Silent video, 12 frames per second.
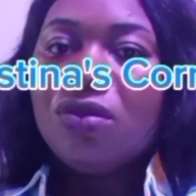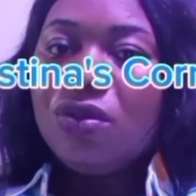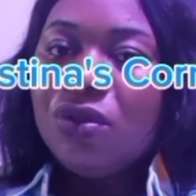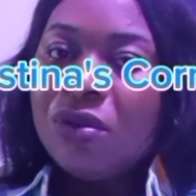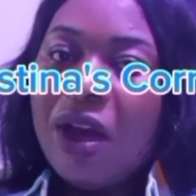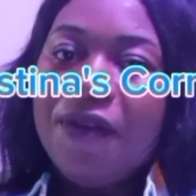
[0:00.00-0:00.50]

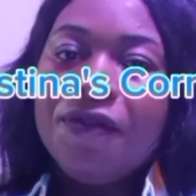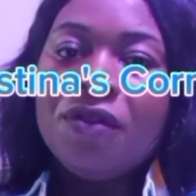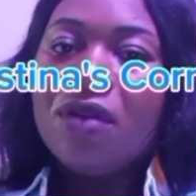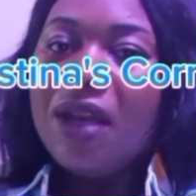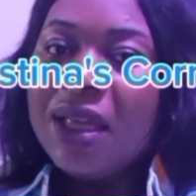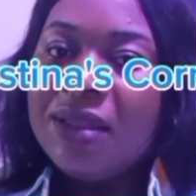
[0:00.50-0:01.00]
you have
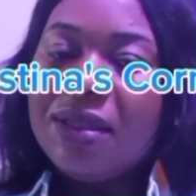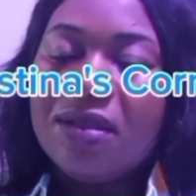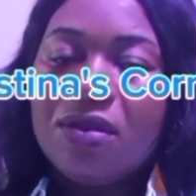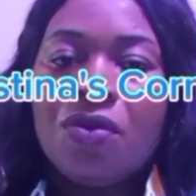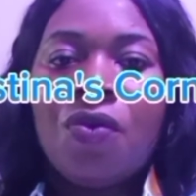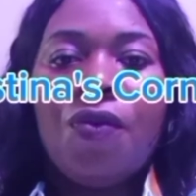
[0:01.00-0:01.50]
to let
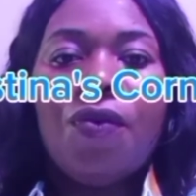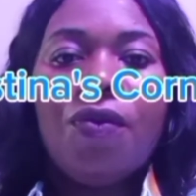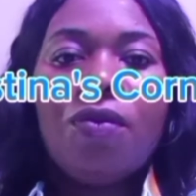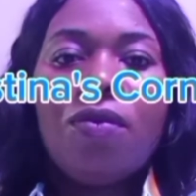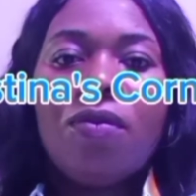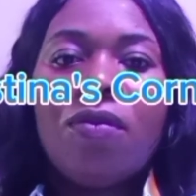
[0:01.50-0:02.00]
it go,
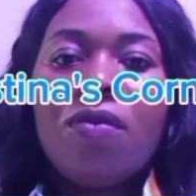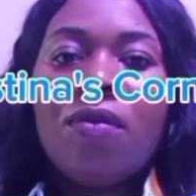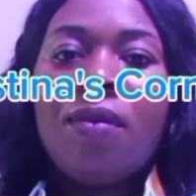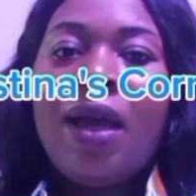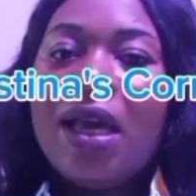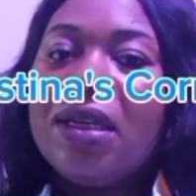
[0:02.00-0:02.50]

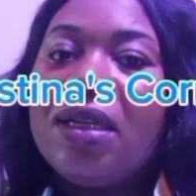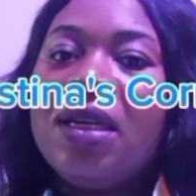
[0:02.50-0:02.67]
at